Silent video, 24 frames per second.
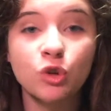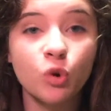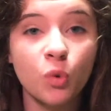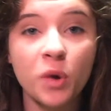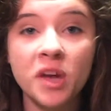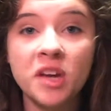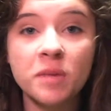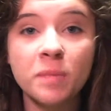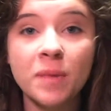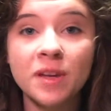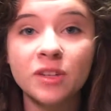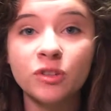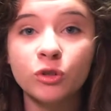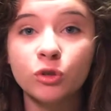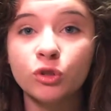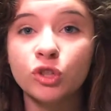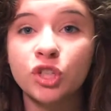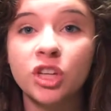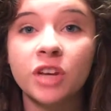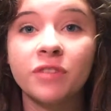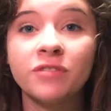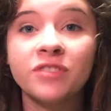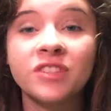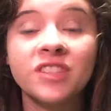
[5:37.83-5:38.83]
quick mental
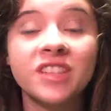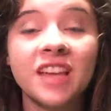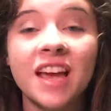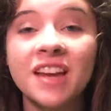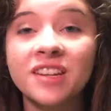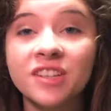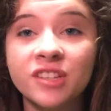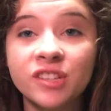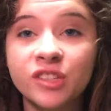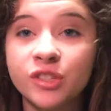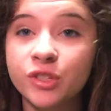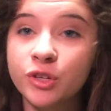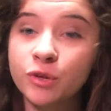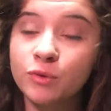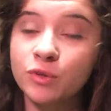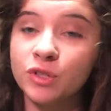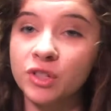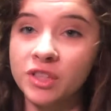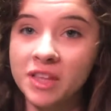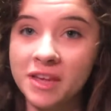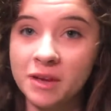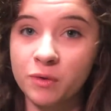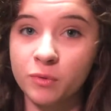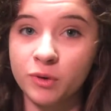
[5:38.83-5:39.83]
shifts, and
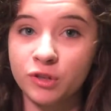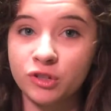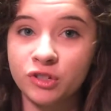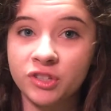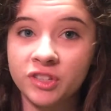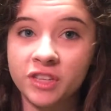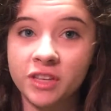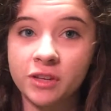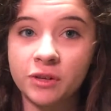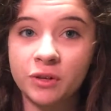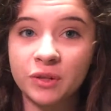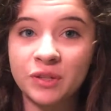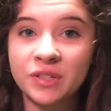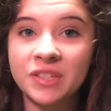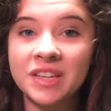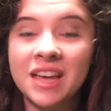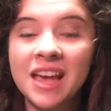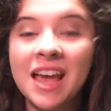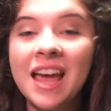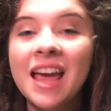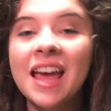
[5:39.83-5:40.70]
astute language skills.